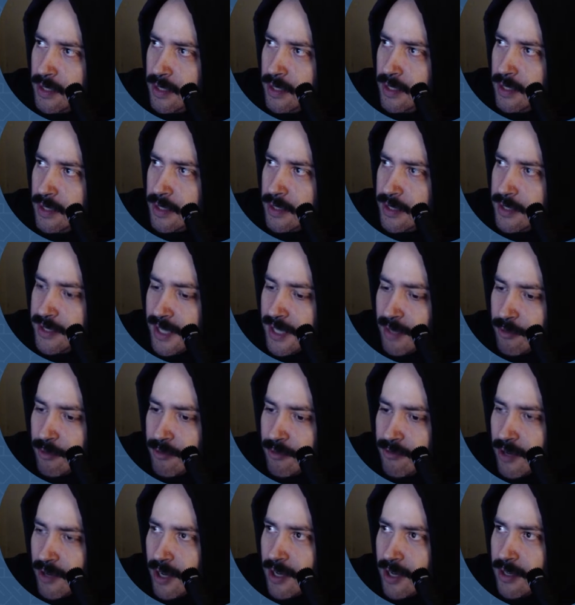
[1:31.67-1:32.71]
YAML
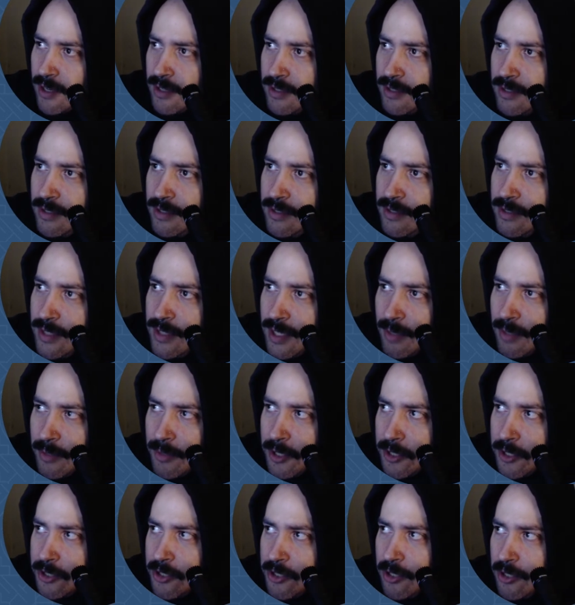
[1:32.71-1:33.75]
file that I'm going to
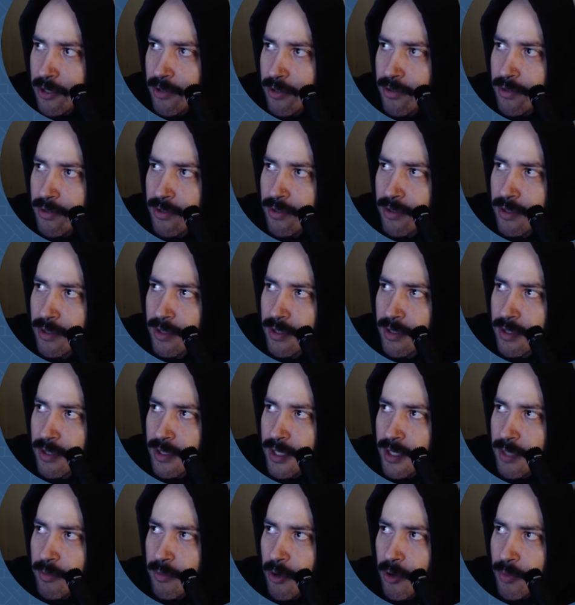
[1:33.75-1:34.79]
show in a
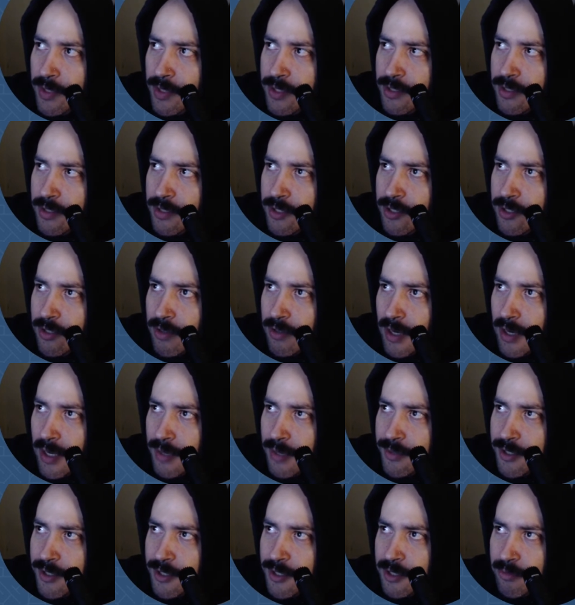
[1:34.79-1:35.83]
moment describes
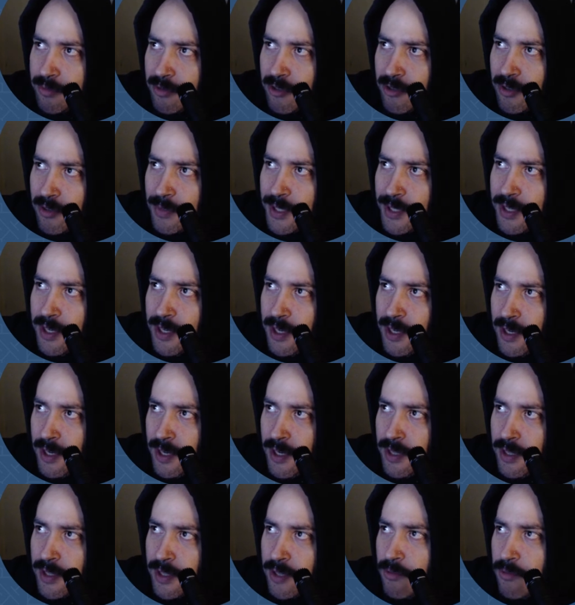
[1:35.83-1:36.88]
a deployment
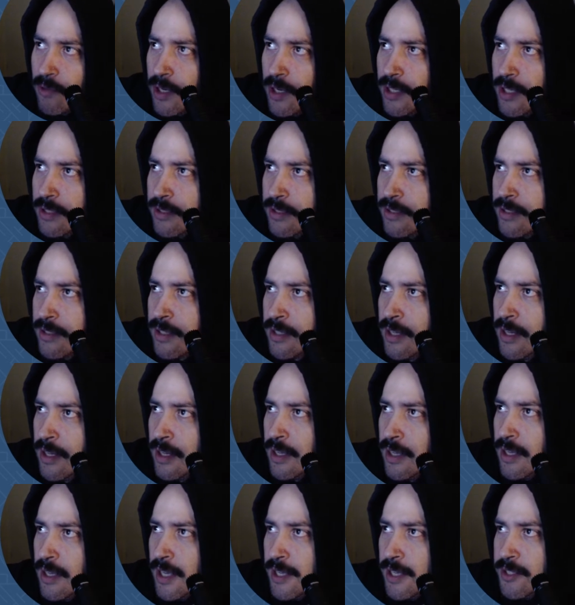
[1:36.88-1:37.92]
that runs
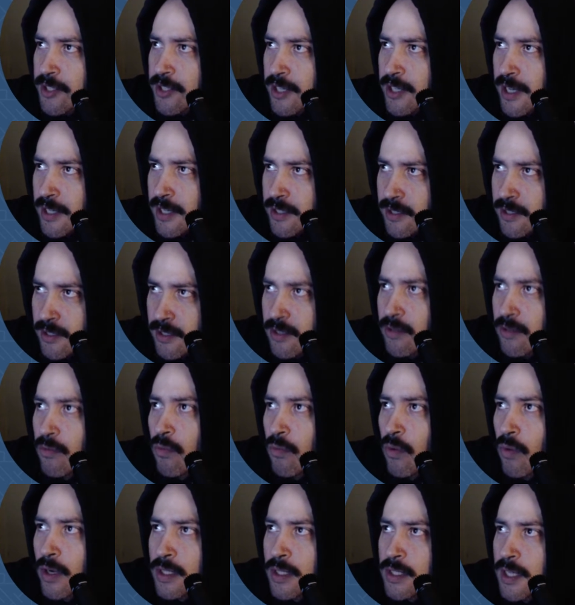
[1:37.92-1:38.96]
Nginx
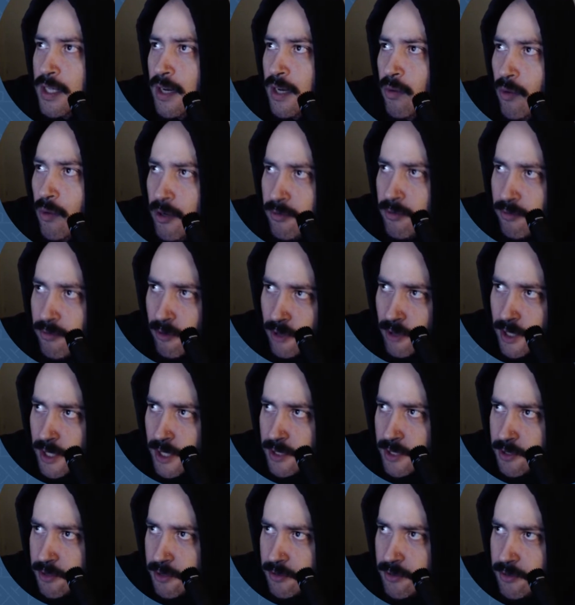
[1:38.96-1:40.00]

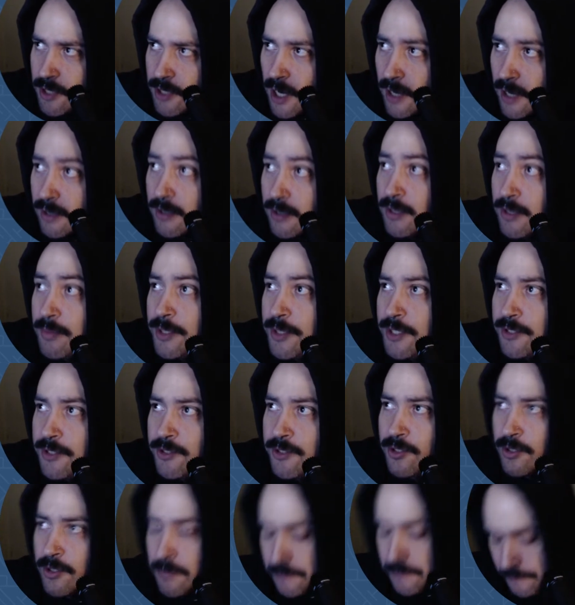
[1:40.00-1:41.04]
1.14.2 Docker image.
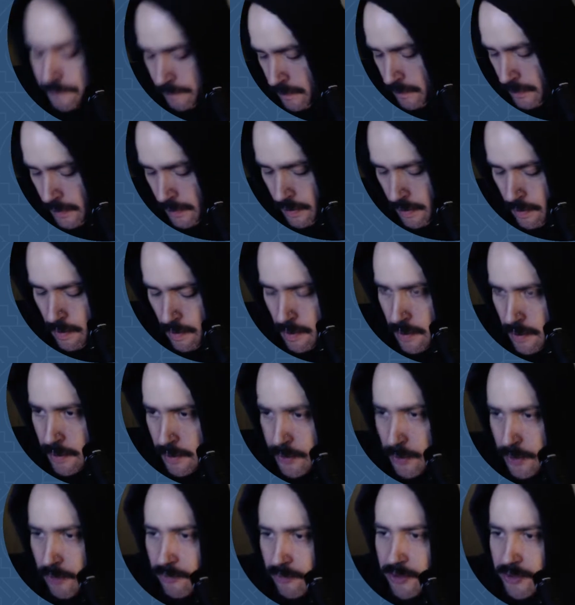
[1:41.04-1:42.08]
So
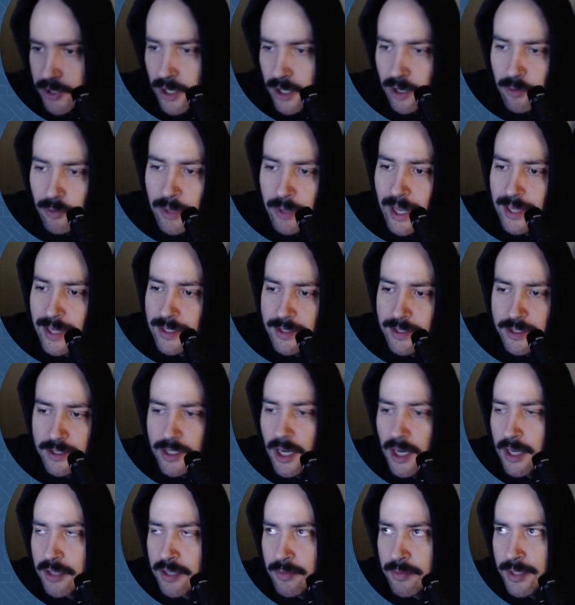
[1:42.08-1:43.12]
if we toggle back to the
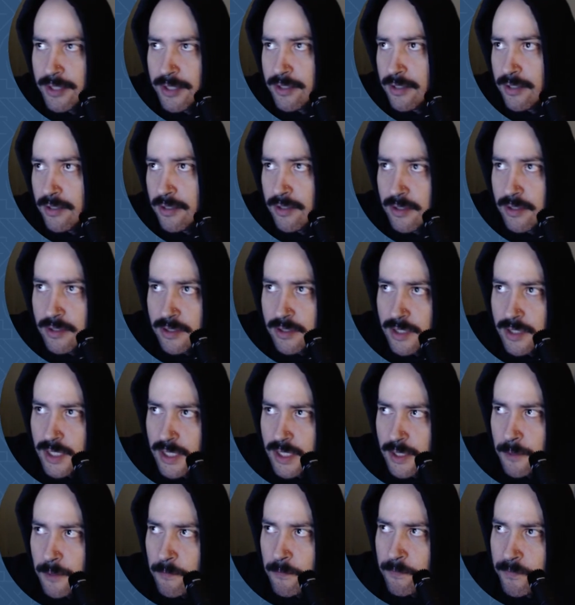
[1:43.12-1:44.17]
documents, you can see
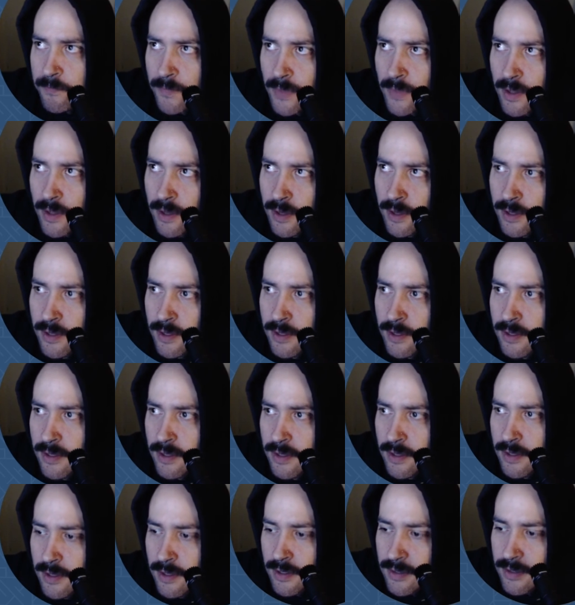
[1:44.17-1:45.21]

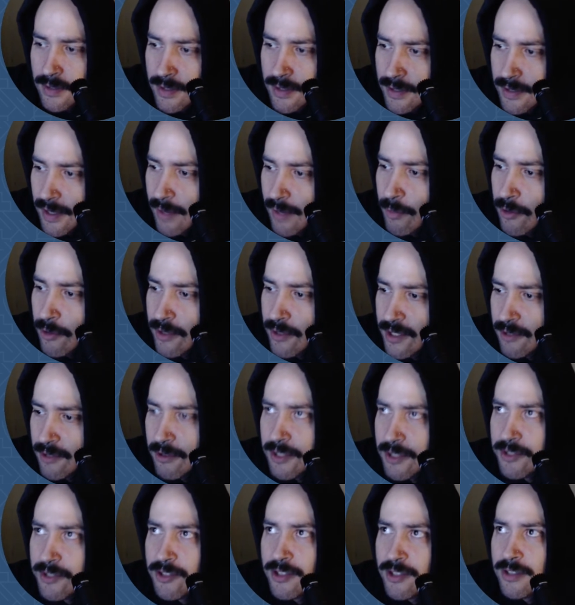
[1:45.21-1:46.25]
the YAML in
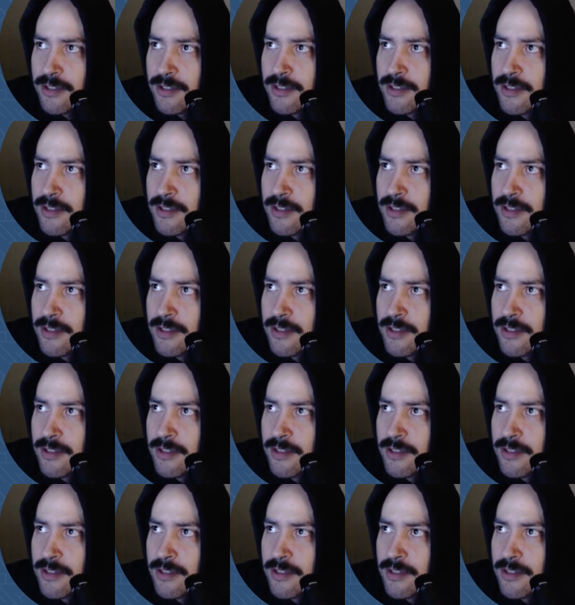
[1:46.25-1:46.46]
question.